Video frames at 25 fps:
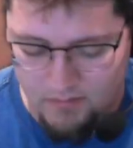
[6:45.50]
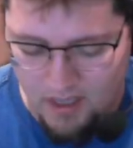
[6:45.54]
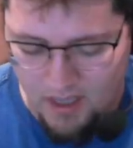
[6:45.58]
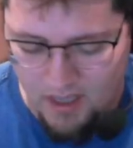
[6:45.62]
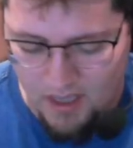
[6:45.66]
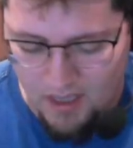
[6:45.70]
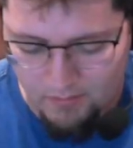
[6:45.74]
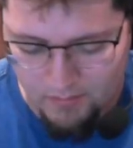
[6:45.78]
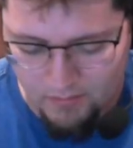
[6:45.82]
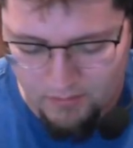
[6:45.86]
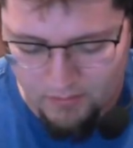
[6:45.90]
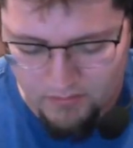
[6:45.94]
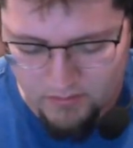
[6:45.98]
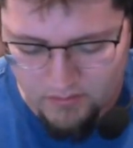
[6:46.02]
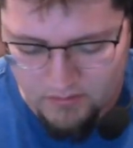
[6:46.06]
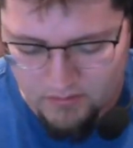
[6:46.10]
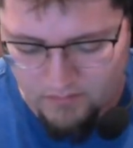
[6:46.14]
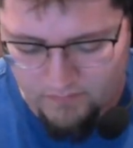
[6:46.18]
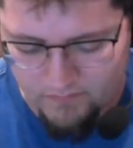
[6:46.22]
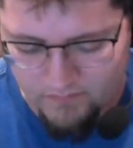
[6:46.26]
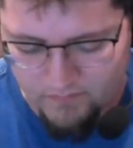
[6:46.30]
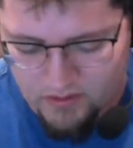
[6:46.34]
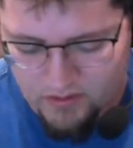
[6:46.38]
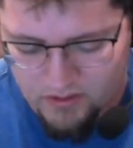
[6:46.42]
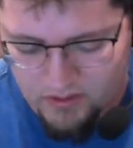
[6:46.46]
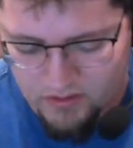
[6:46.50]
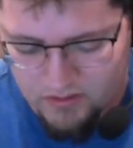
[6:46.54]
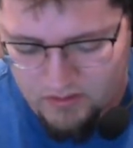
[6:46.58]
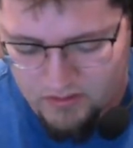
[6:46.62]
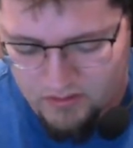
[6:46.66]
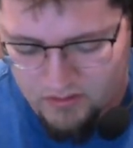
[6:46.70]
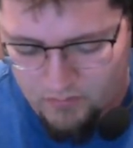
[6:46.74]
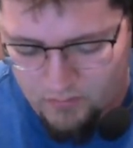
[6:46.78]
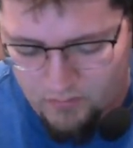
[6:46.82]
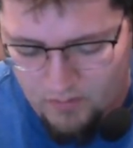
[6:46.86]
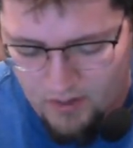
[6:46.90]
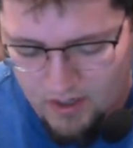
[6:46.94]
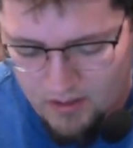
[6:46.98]
cables of just
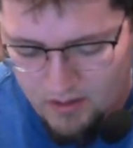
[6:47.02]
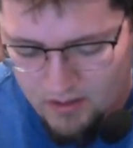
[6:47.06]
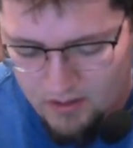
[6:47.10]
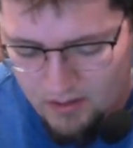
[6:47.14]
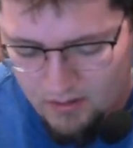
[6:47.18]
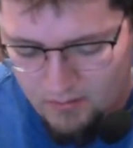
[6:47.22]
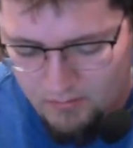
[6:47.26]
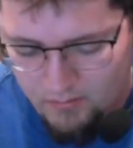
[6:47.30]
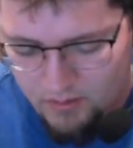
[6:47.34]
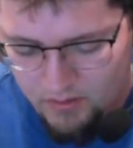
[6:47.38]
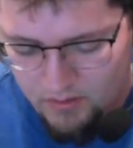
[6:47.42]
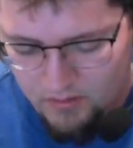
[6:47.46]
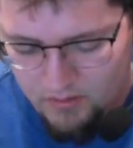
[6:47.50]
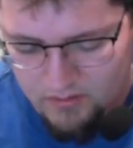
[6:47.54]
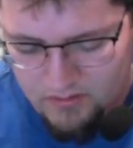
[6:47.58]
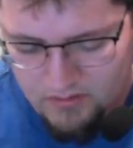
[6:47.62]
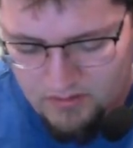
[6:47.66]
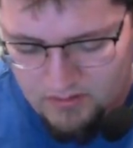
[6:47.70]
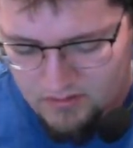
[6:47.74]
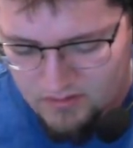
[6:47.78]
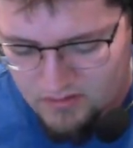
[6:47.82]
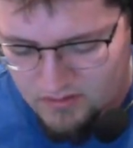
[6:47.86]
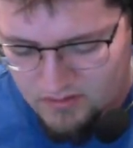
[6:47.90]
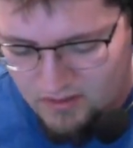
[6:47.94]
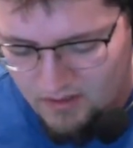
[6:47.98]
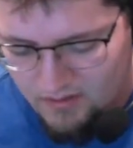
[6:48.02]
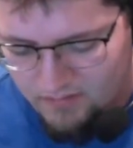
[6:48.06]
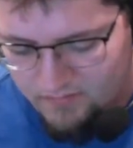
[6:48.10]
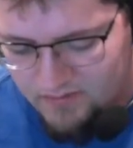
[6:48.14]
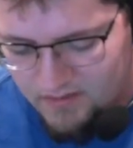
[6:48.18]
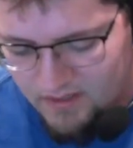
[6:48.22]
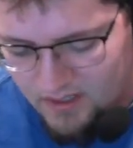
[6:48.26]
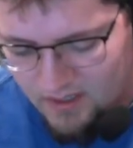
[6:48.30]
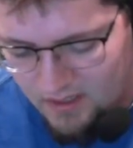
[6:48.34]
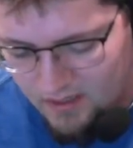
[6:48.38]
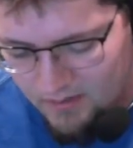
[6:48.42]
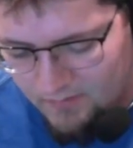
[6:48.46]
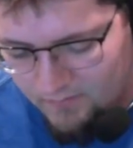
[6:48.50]
the right numbers and stuff
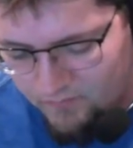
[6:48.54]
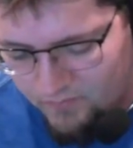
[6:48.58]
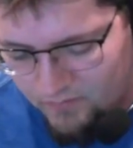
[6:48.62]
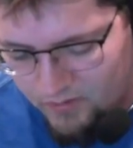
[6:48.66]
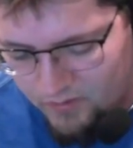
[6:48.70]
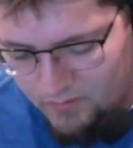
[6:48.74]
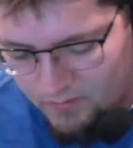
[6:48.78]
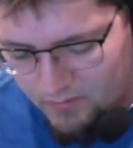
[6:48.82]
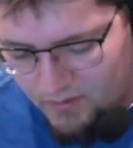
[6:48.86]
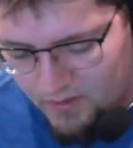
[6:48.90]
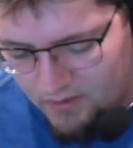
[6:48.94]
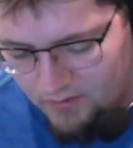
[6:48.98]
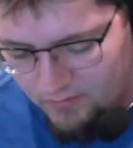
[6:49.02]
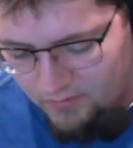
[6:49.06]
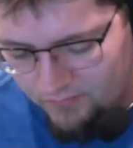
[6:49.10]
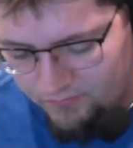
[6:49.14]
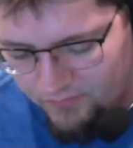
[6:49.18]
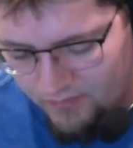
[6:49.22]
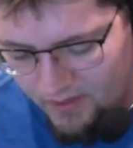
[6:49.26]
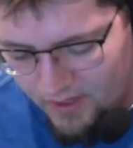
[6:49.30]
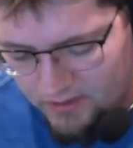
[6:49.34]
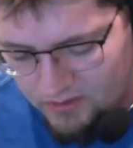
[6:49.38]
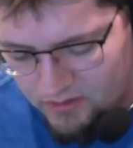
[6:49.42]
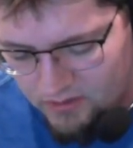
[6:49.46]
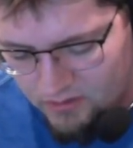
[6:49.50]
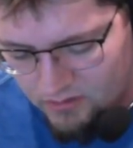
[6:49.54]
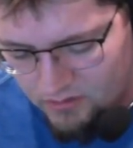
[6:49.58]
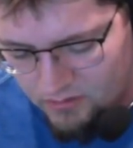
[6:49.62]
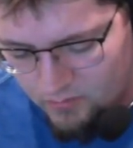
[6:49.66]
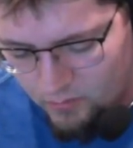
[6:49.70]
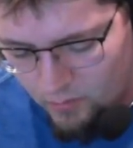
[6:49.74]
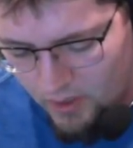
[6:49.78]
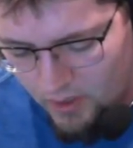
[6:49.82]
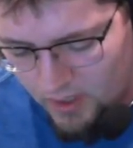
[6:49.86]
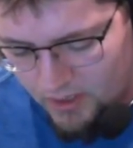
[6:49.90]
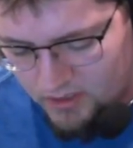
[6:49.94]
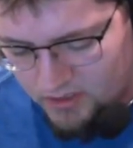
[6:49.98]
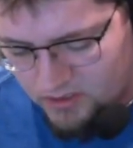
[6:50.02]
set up for the Pico Flasher.
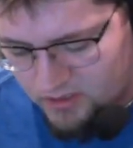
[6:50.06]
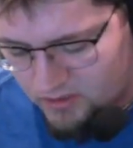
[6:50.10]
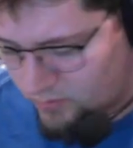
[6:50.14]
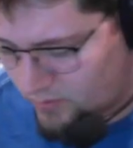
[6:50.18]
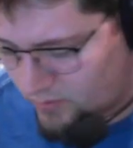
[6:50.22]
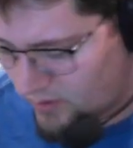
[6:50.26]
Watch the